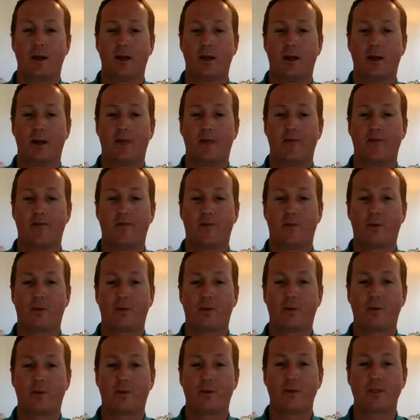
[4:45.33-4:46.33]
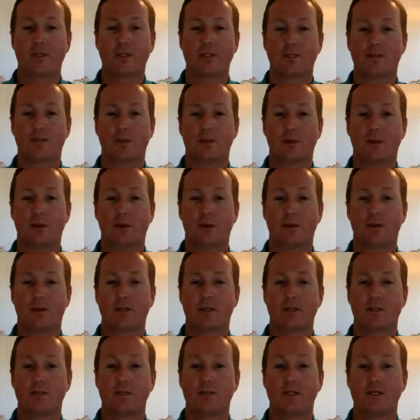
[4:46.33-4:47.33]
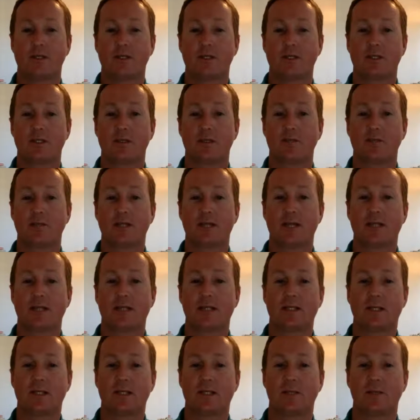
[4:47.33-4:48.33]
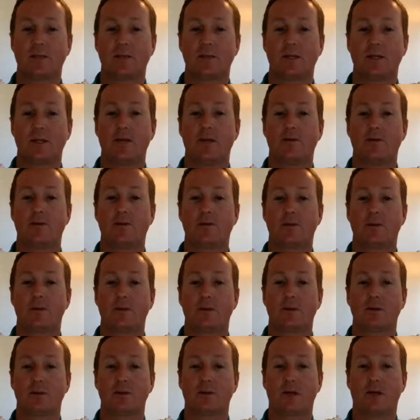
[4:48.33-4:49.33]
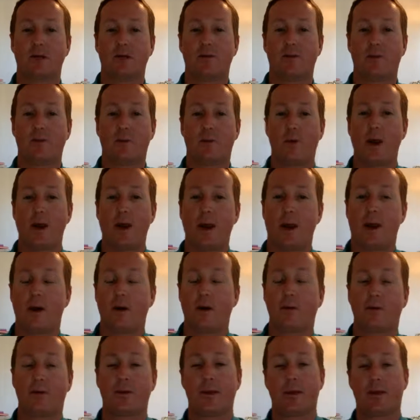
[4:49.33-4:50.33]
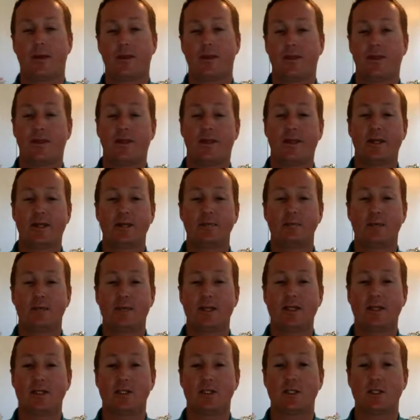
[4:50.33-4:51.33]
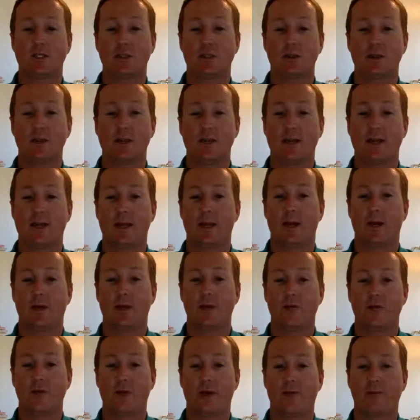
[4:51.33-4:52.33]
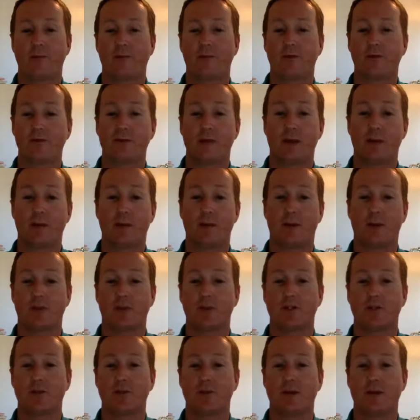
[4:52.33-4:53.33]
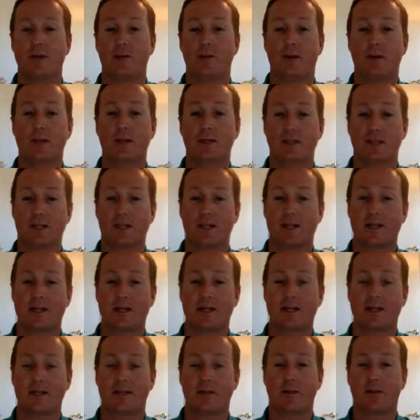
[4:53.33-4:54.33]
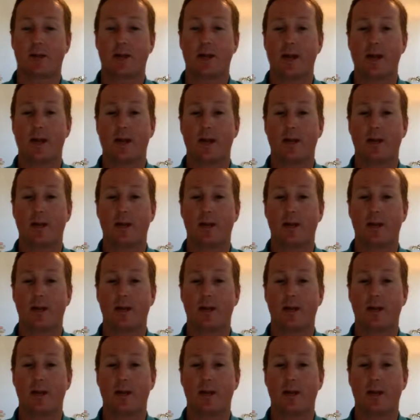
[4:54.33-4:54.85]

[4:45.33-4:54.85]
The fourth principle of the Smith system states that you leave yourself a way out. This means ensuring that other drivers do not box you in while selecting their lane.